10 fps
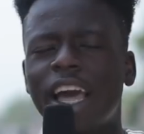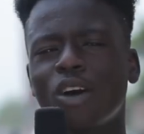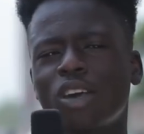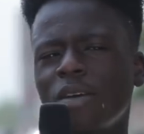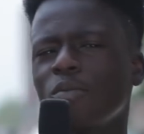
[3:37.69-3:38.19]

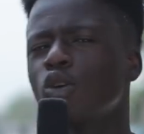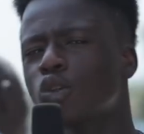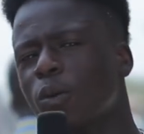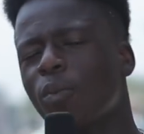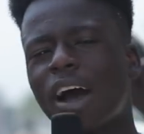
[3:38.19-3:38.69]
like, okay,
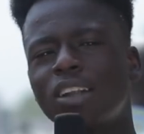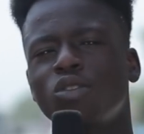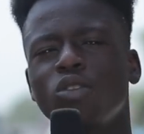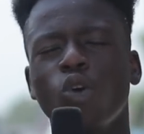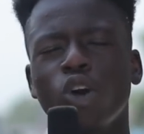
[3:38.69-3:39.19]
most people are
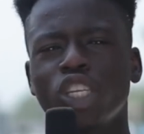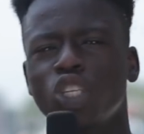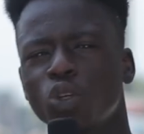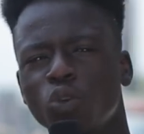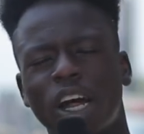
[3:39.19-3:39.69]
going
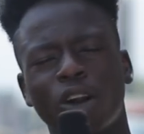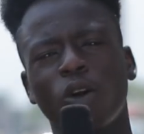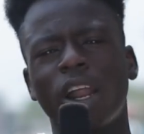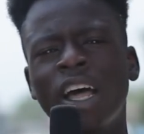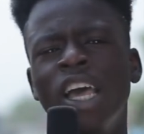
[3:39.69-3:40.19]
nude and
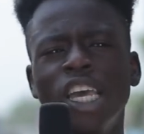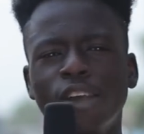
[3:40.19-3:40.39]
all that.